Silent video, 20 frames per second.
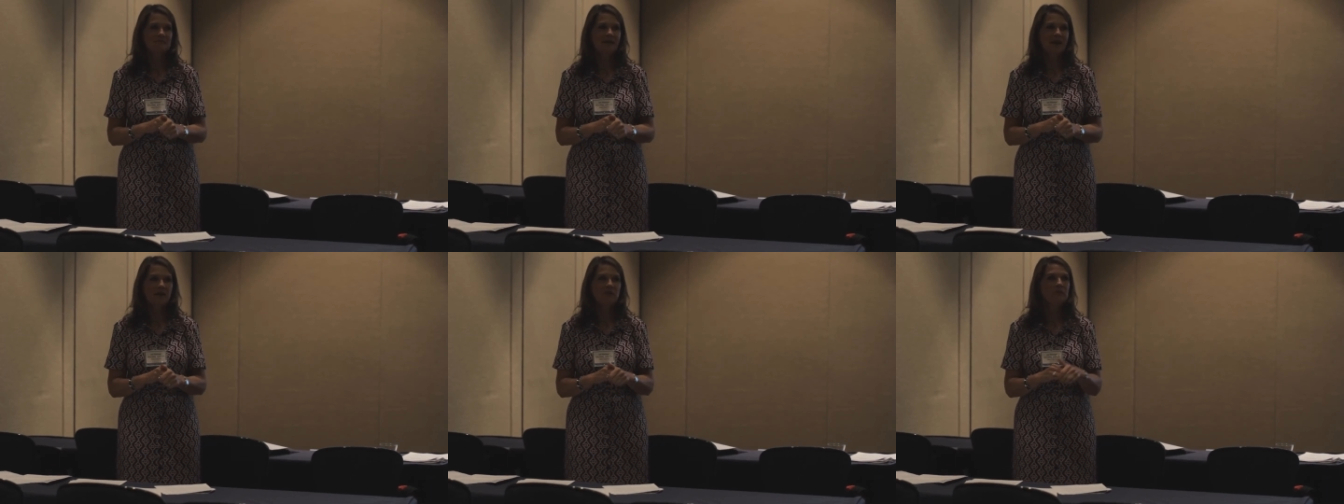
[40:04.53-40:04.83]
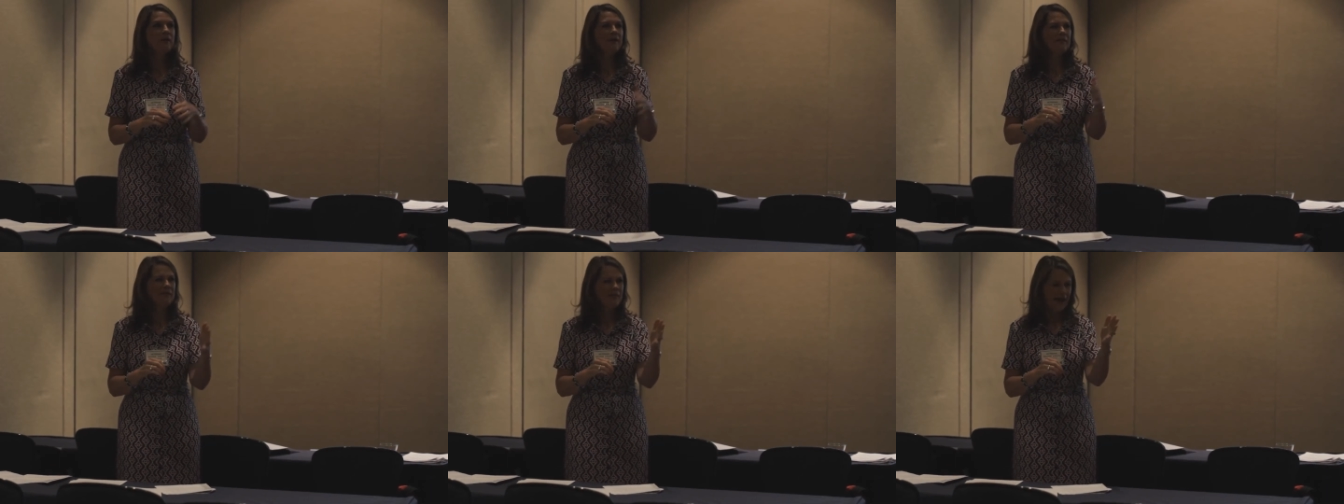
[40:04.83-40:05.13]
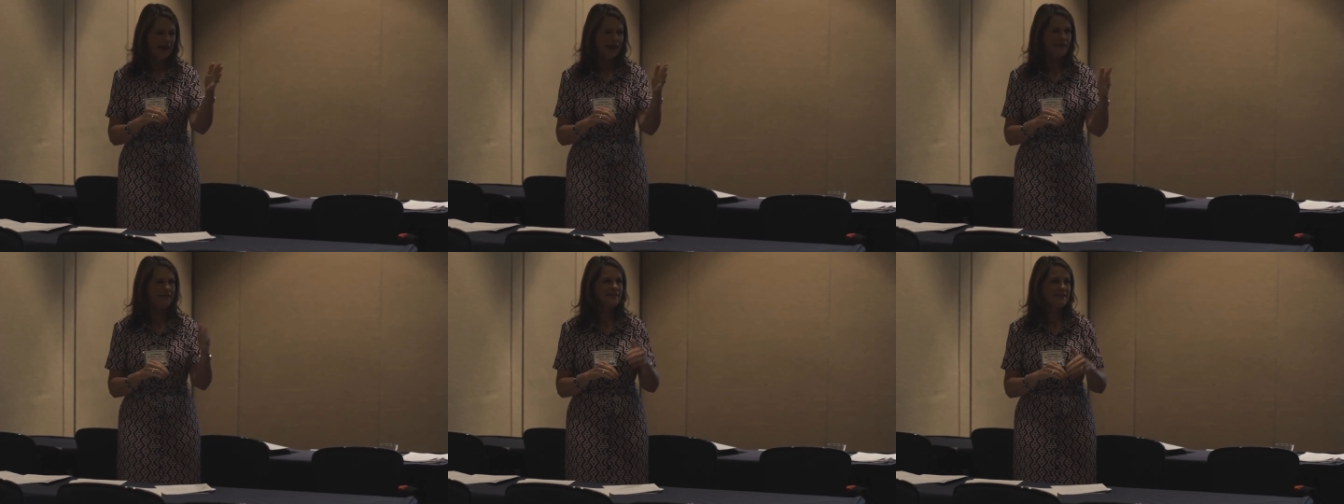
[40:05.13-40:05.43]
I read
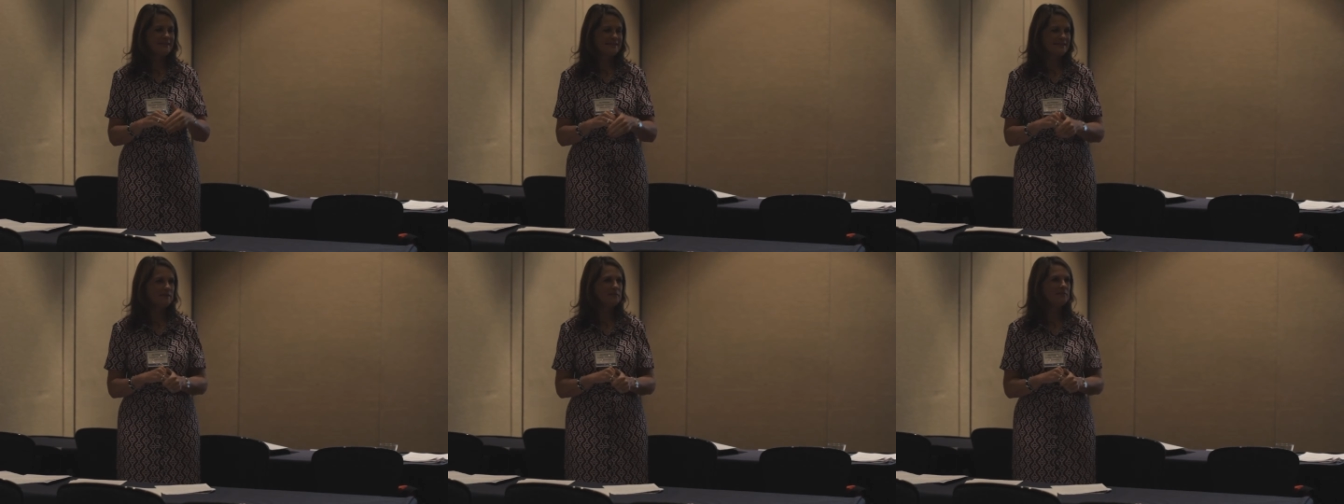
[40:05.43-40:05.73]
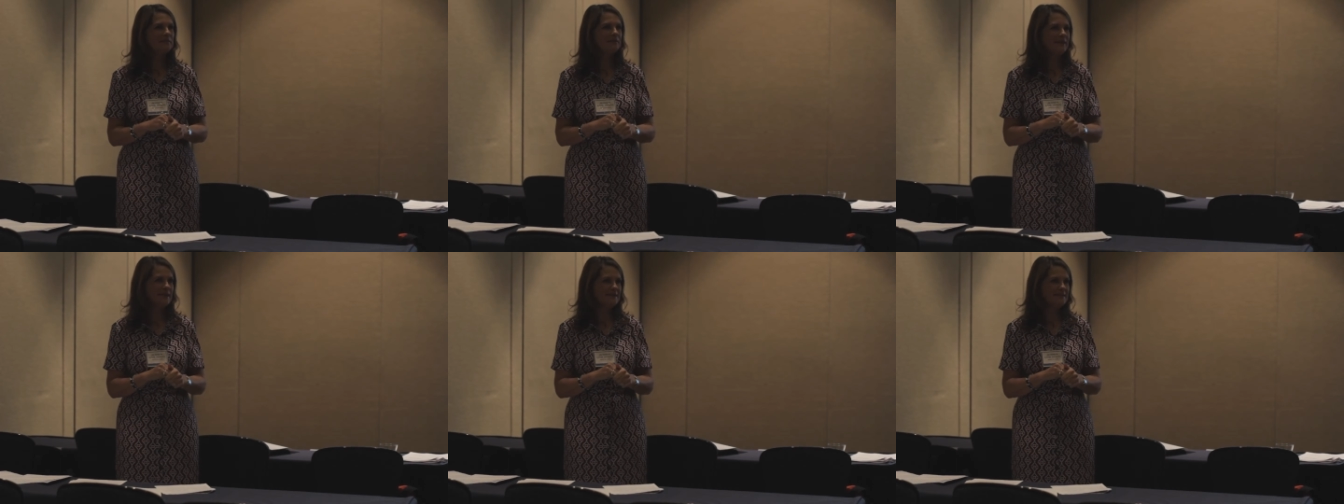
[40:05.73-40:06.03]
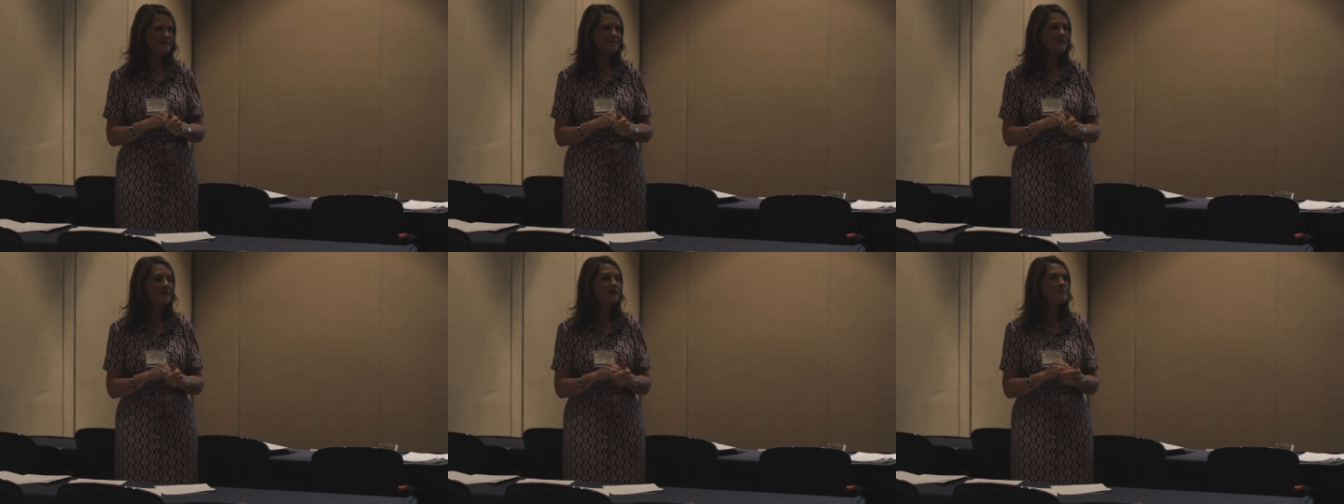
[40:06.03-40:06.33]
that, I think,
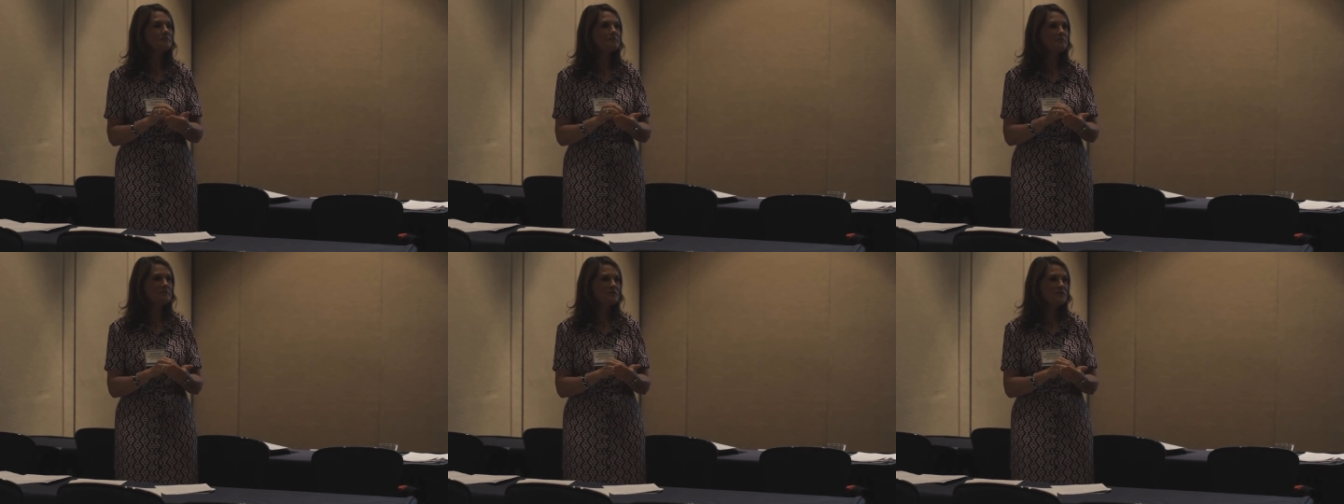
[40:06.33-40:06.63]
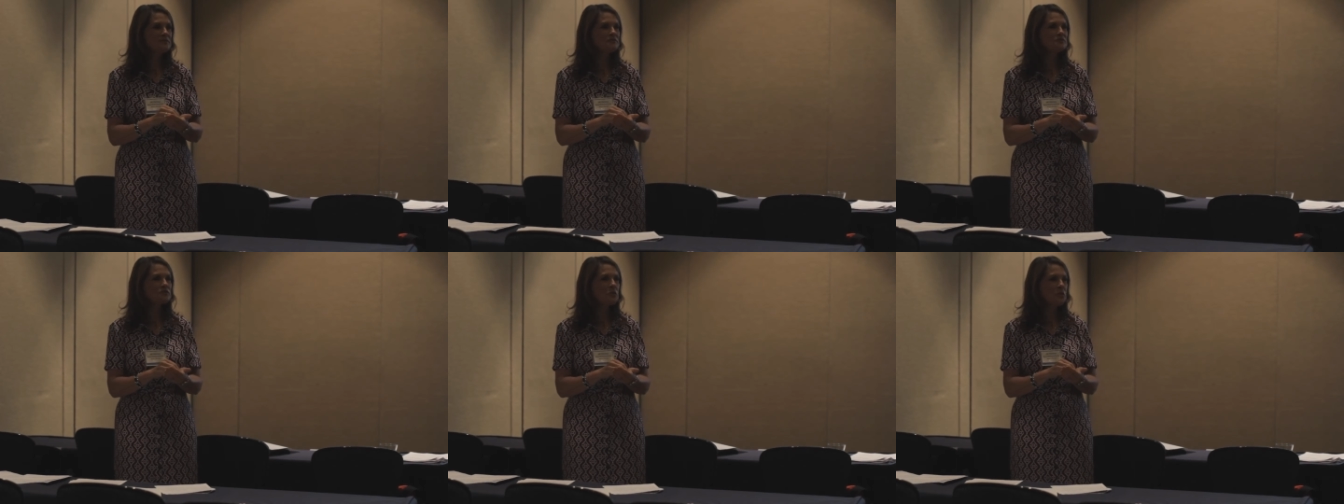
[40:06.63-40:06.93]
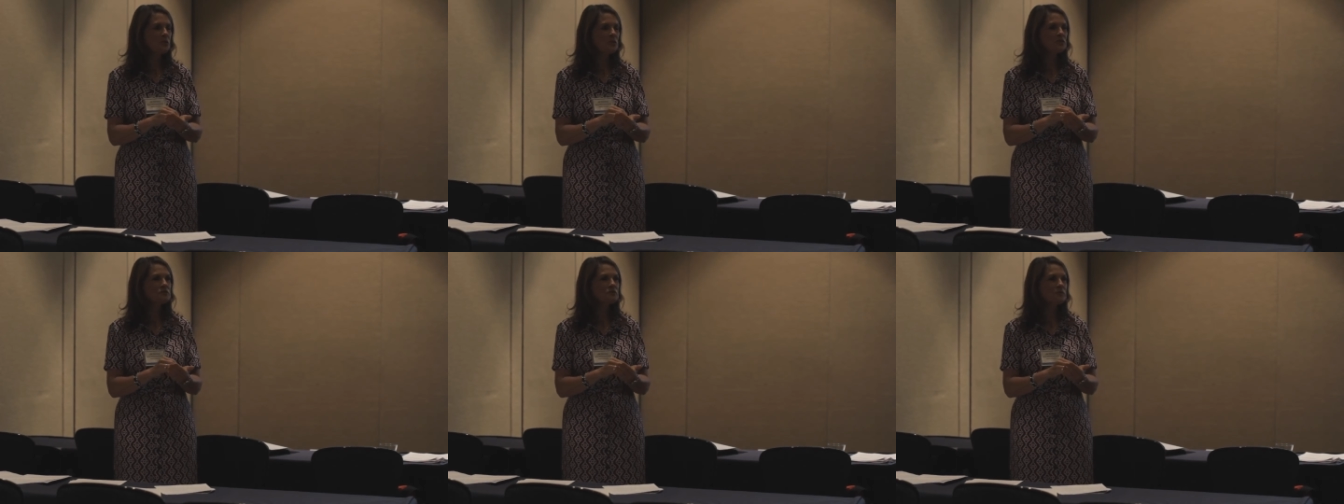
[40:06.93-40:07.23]
someplace, that the
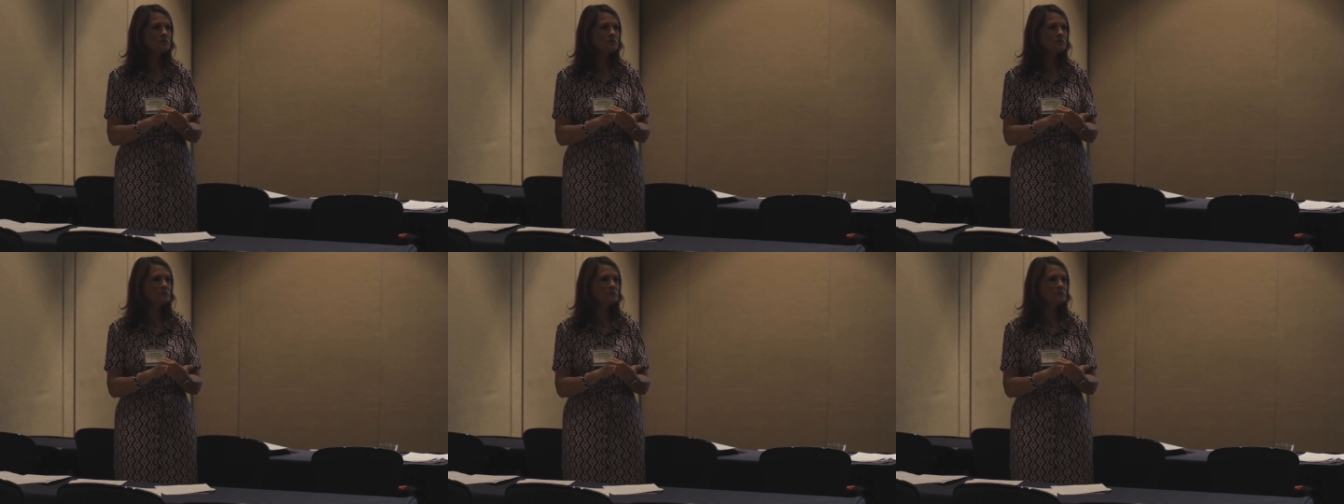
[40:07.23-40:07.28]
scores